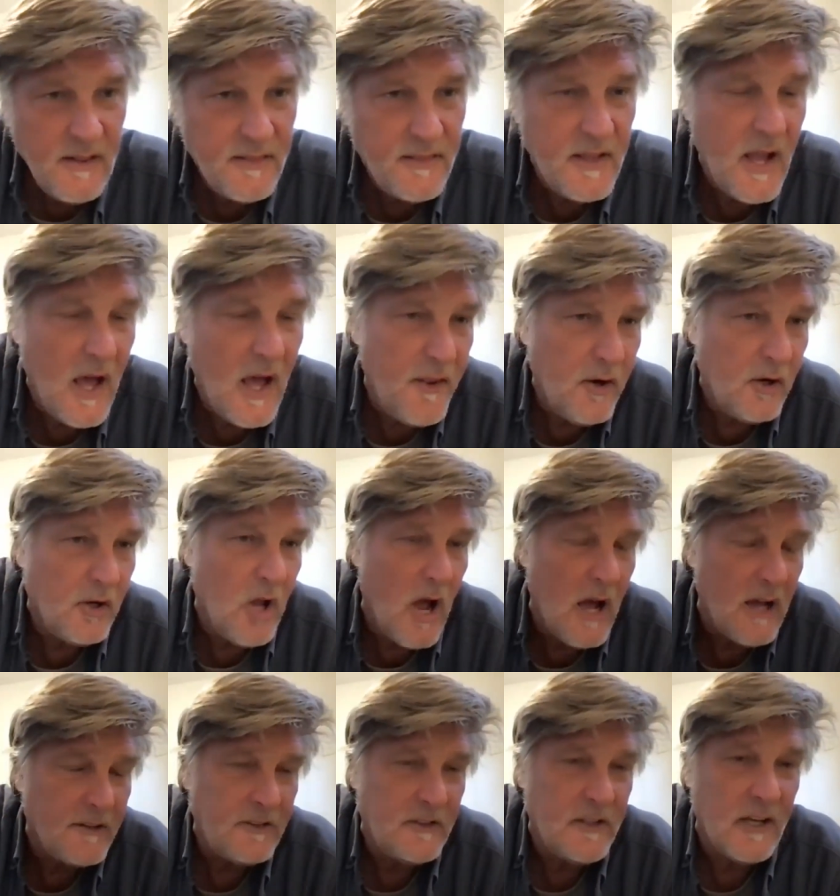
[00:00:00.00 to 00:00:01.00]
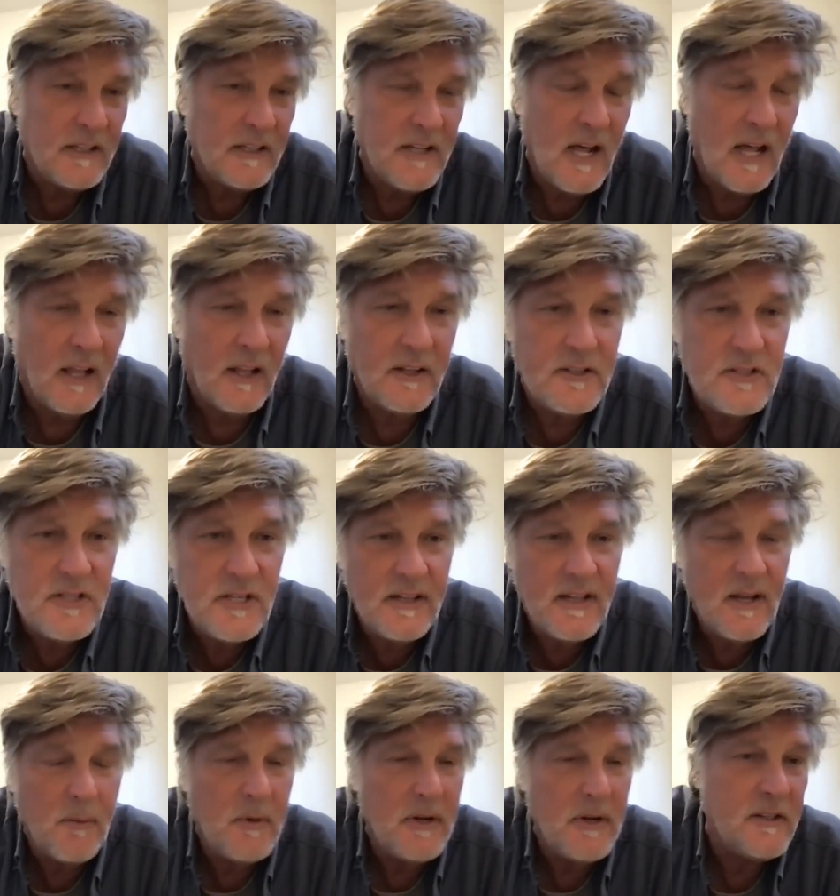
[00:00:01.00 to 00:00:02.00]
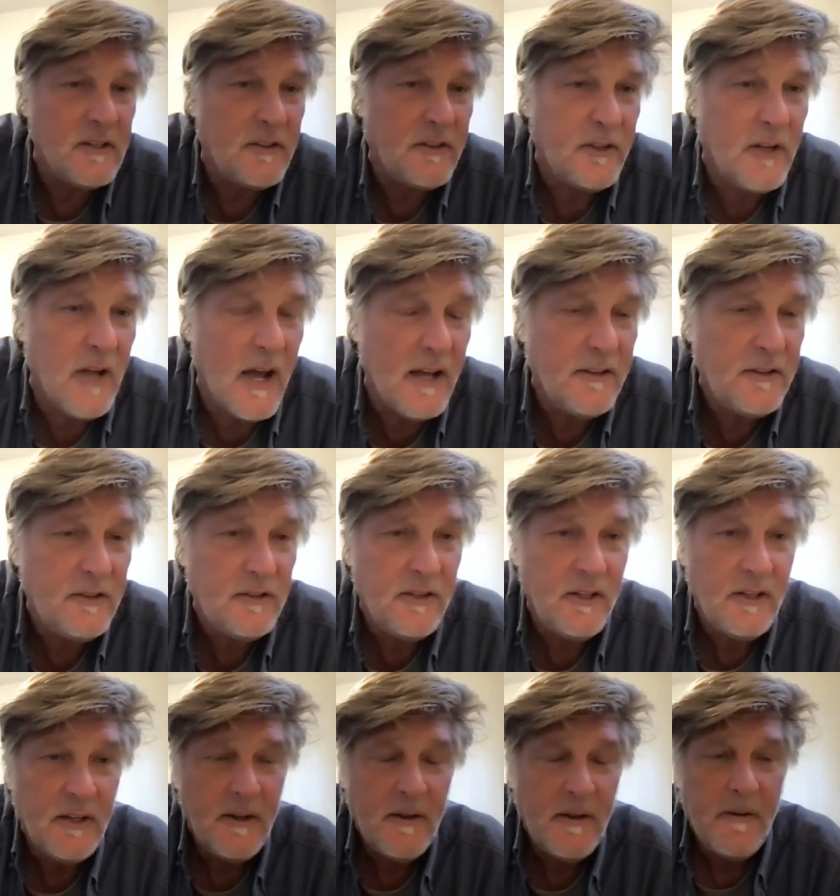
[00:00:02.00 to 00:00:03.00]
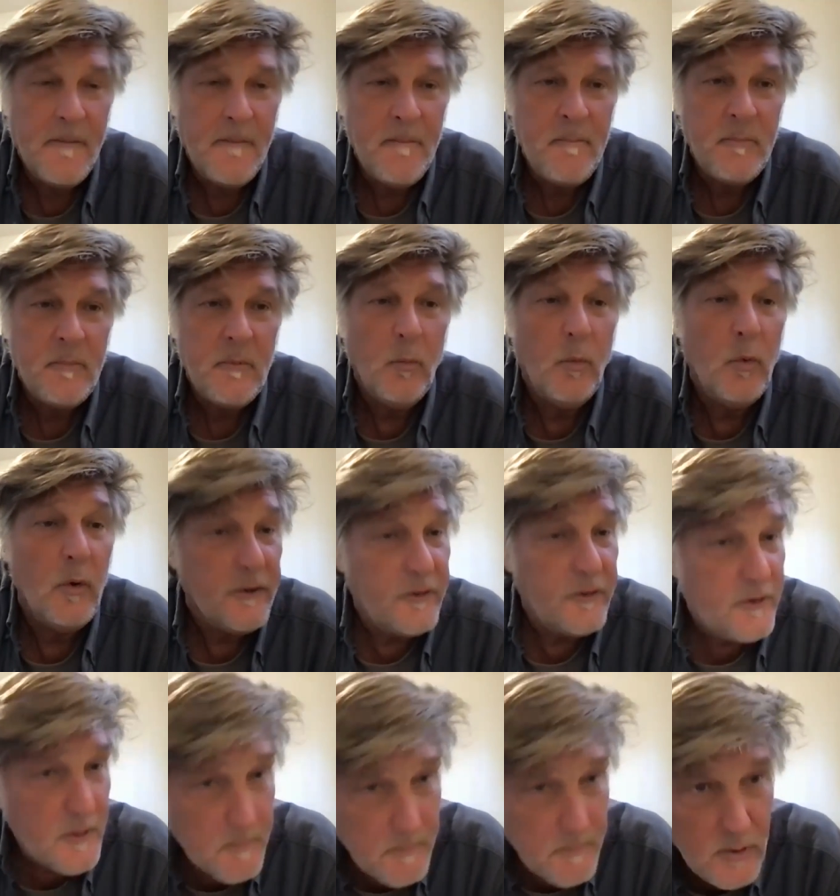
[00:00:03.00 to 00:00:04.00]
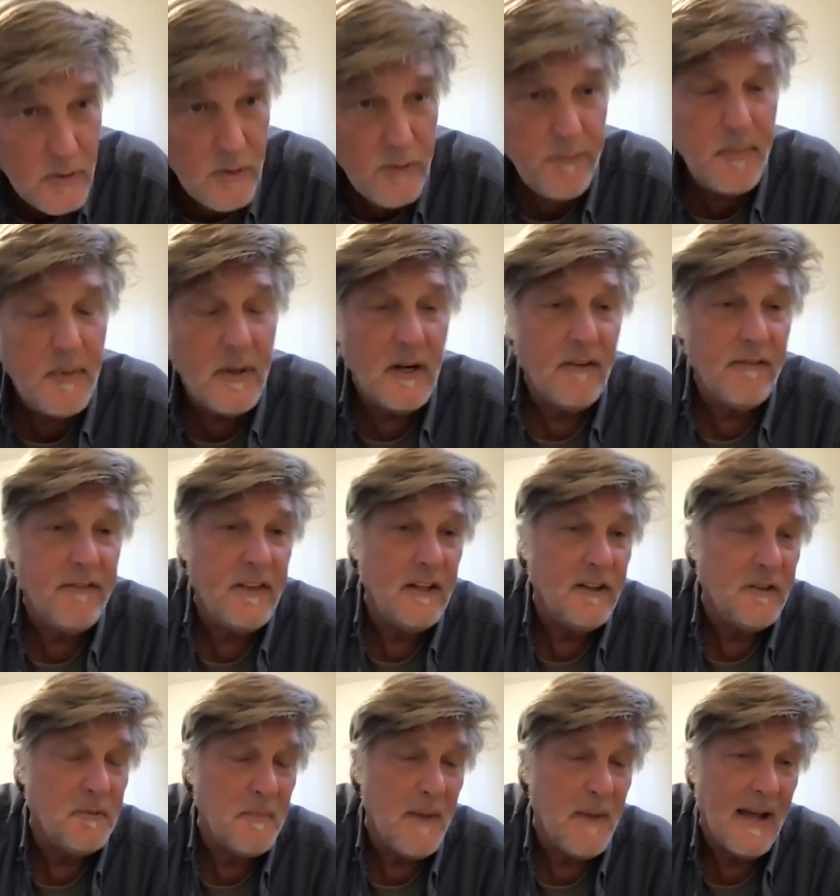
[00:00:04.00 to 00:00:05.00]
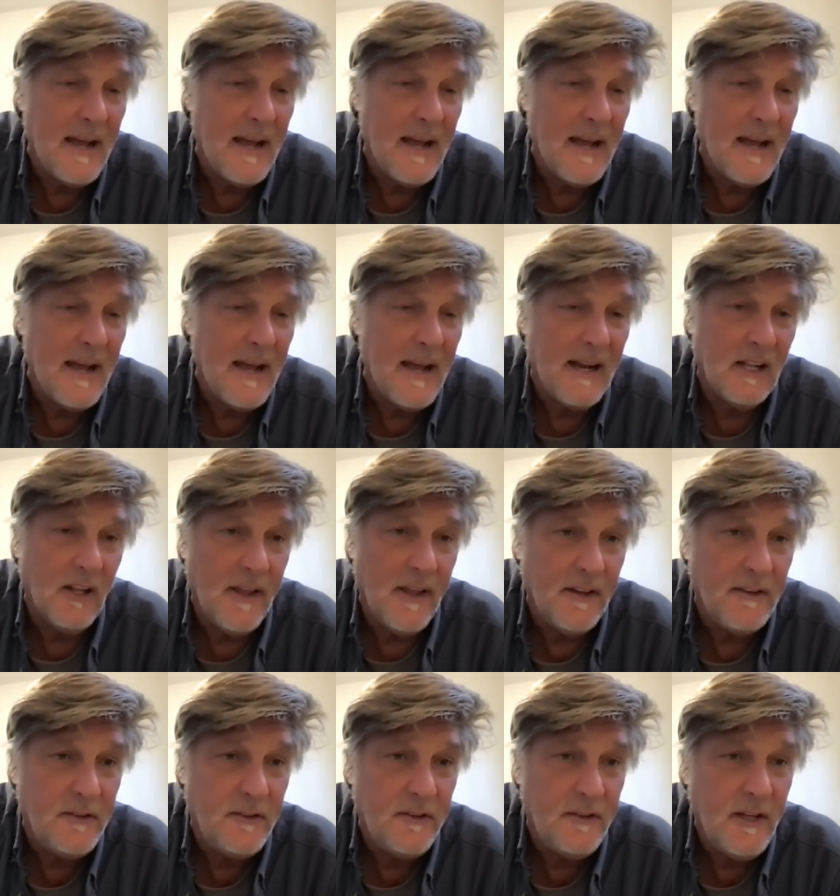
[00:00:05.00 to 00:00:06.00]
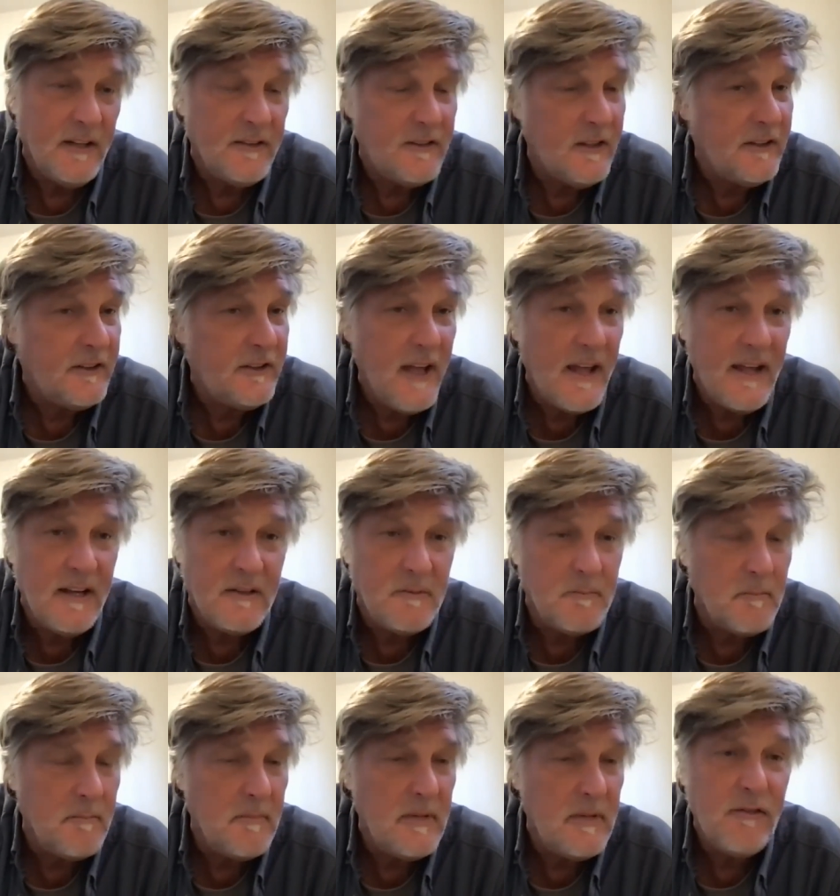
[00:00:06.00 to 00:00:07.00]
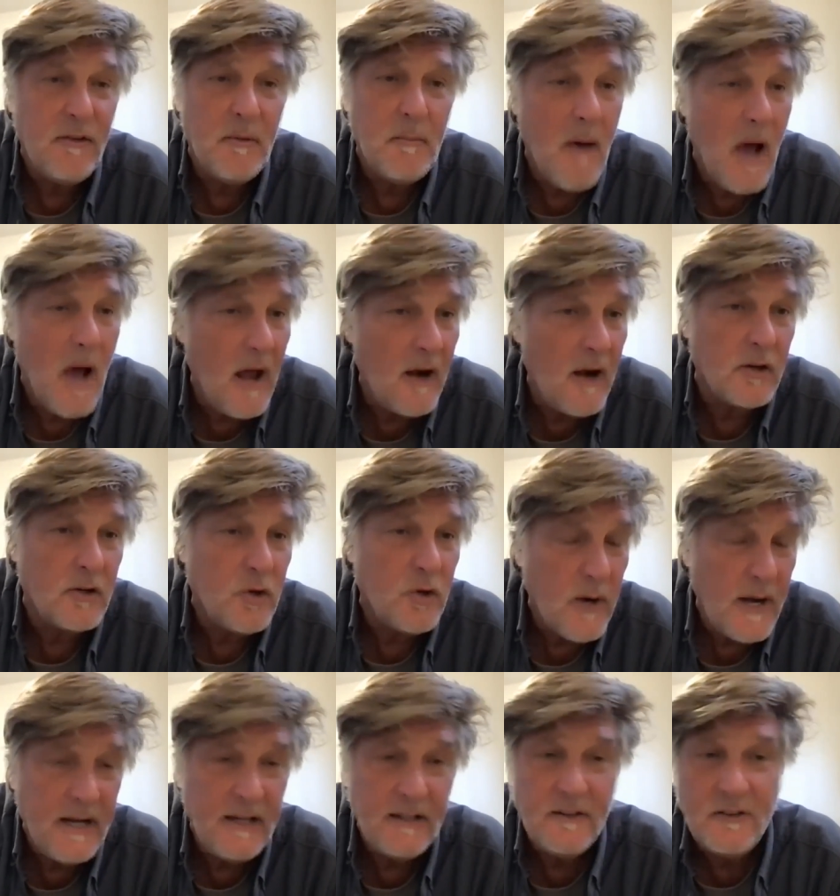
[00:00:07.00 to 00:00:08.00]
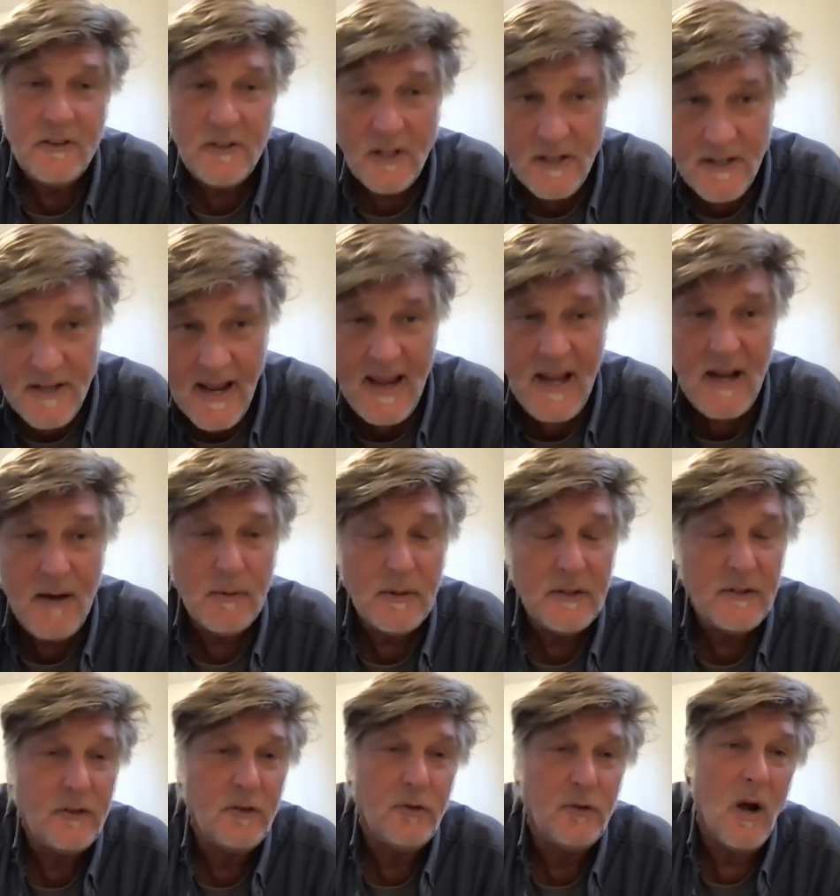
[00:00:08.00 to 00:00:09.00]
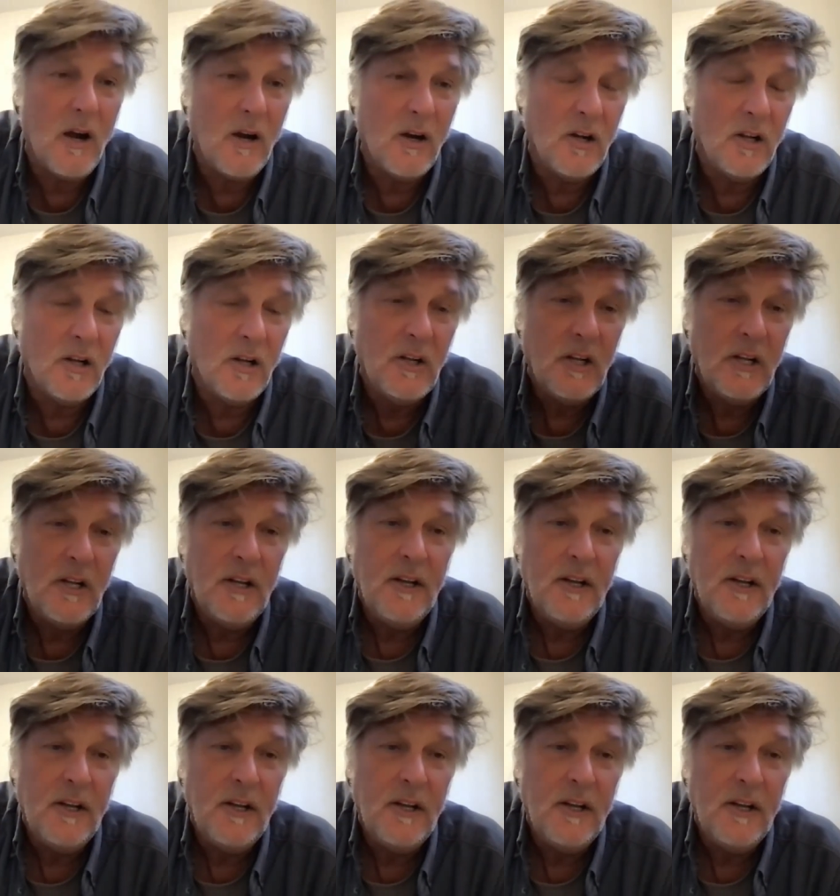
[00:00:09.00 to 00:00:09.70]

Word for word: The other lost technology that we discussed was the movement of these megaliths. As I said, even modern cranes today would struggle